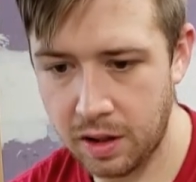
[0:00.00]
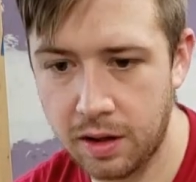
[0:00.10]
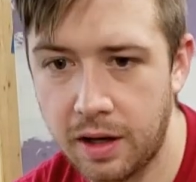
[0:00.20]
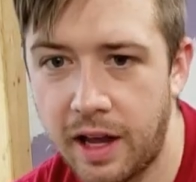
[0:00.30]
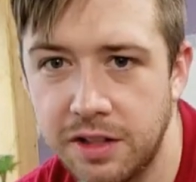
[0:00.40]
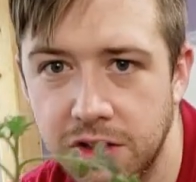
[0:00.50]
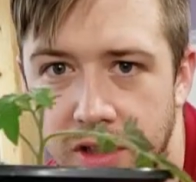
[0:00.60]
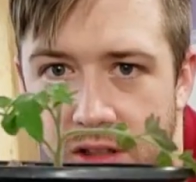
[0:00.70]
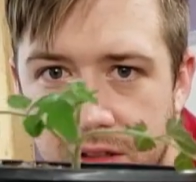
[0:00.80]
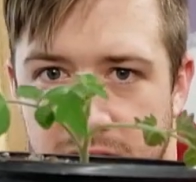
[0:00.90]
And then as you
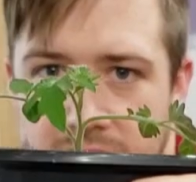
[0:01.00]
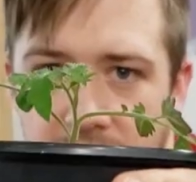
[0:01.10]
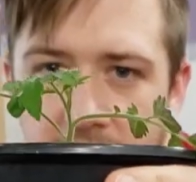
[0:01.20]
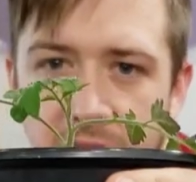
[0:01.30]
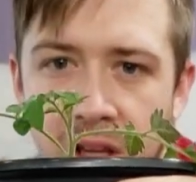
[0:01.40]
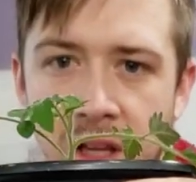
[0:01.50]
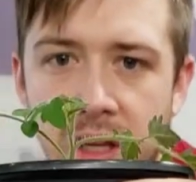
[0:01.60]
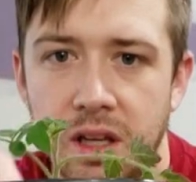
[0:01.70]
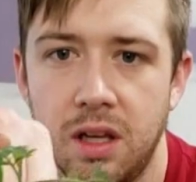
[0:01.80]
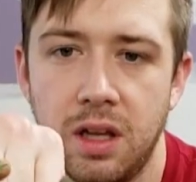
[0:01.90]
can see,
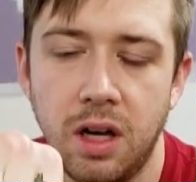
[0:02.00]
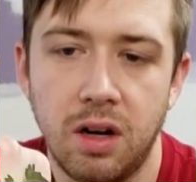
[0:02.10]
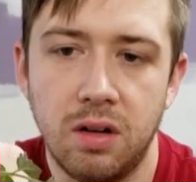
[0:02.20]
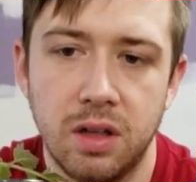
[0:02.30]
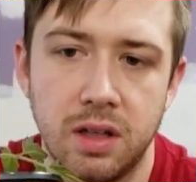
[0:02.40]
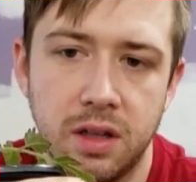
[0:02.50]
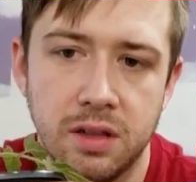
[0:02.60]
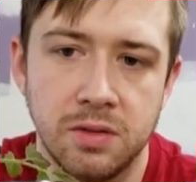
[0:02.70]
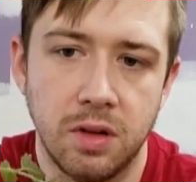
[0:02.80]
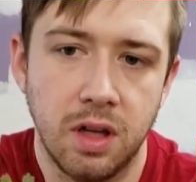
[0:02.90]
you know, the
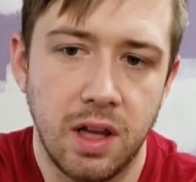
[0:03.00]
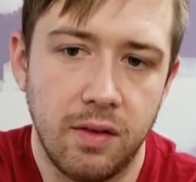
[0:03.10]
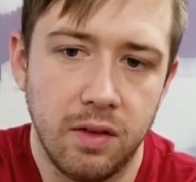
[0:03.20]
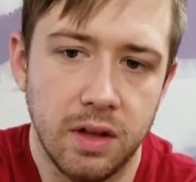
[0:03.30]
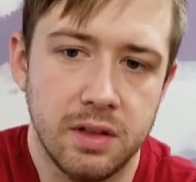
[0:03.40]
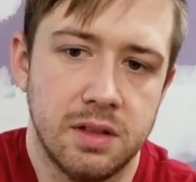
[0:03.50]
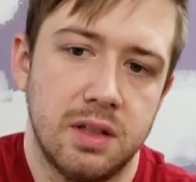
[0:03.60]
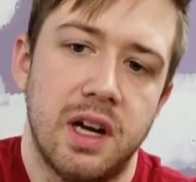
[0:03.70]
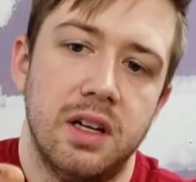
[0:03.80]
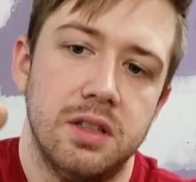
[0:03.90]
soil level is
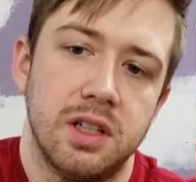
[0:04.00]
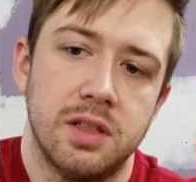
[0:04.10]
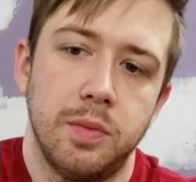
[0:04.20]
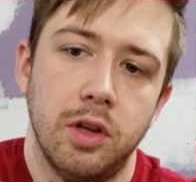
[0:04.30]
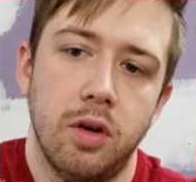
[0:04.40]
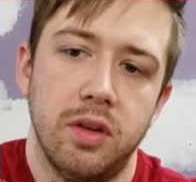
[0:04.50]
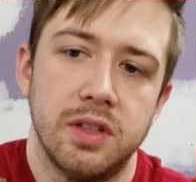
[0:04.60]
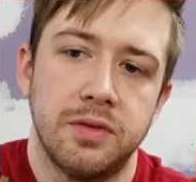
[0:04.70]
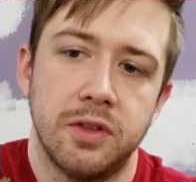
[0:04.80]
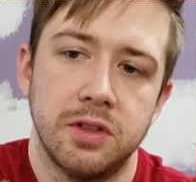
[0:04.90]
kind of just below this
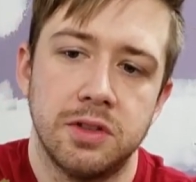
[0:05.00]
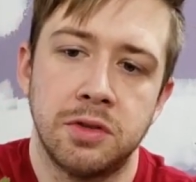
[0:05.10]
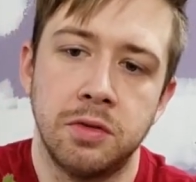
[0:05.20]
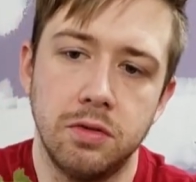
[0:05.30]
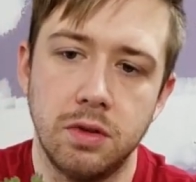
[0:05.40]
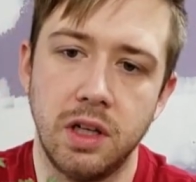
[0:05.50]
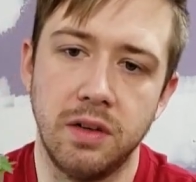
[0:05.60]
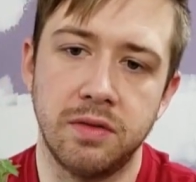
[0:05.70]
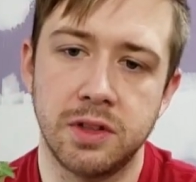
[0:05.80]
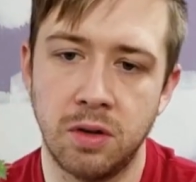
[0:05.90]
first true
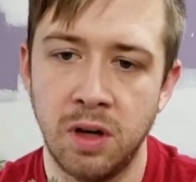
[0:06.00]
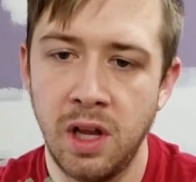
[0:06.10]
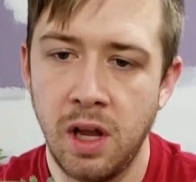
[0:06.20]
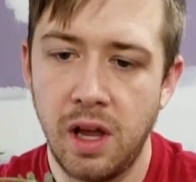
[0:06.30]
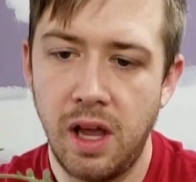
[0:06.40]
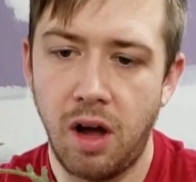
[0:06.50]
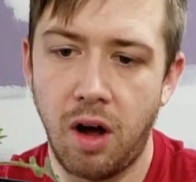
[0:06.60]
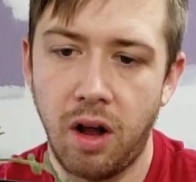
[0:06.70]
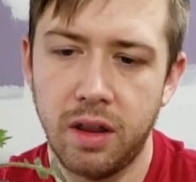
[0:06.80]
leaf. So all